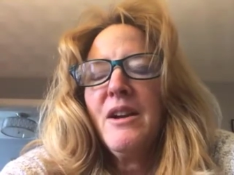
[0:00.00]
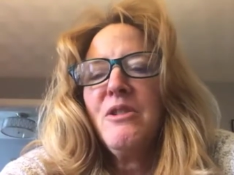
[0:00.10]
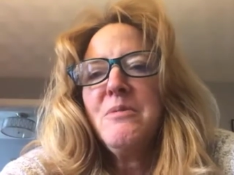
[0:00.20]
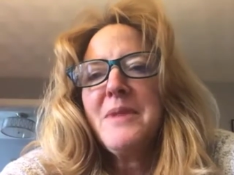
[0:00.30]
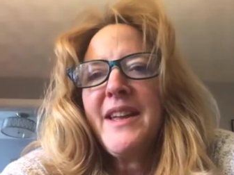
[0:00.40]

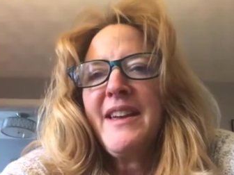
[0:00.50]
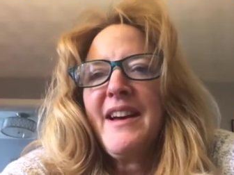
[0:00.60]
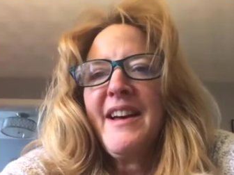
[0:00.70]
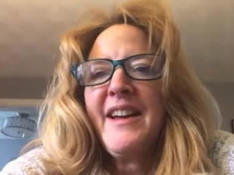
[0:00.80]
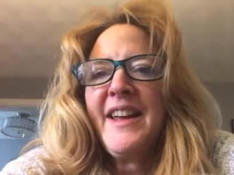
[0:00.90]
oh my
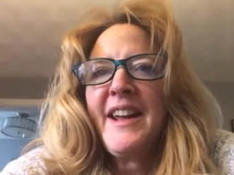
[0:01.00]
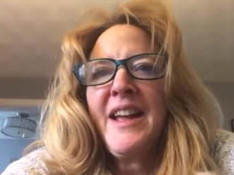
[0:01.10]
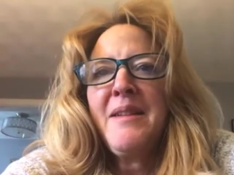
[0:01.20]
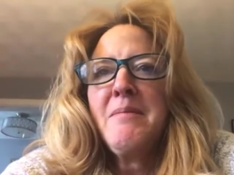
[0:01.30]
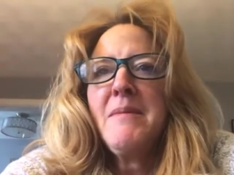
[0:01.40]
God,
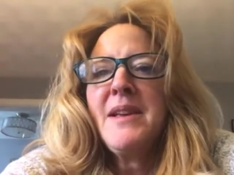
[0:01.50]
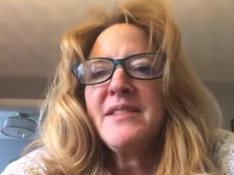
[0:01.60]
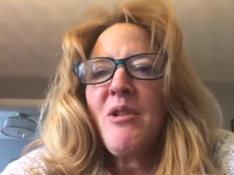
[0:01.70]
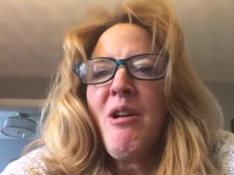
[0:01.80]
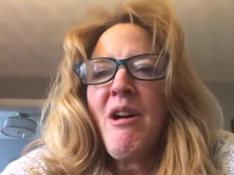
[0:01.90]
I
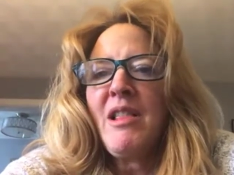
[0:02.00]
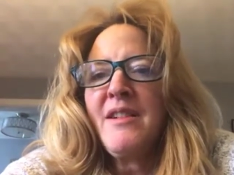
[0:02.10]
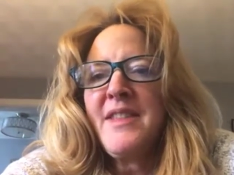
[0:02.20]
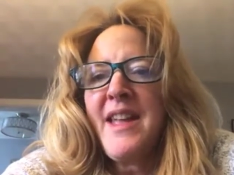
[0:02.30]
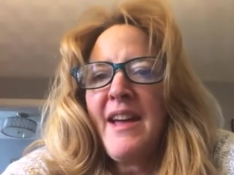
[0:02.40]
miss all
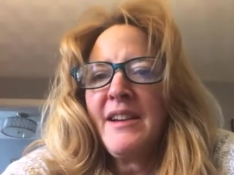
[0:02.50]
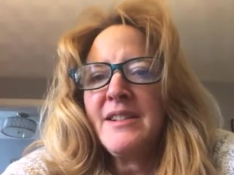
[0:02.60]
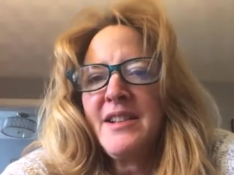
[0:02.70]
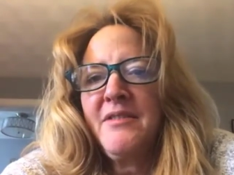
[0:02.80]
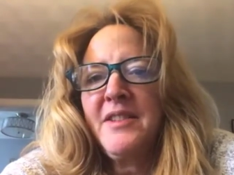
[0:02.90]
of the
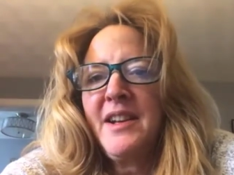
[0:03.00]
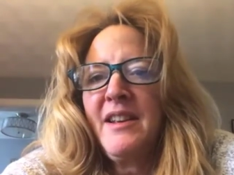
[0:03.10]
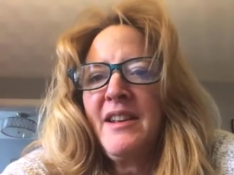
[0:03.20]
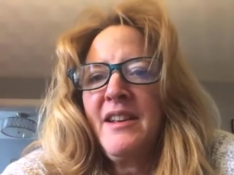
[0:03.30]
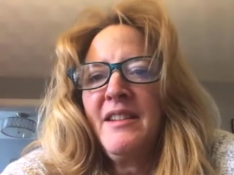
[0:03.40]

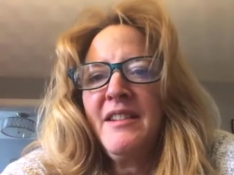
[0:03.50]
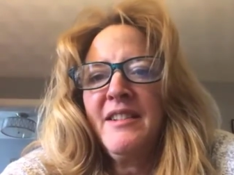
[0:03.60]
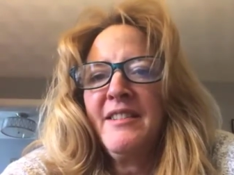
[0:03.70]
activity,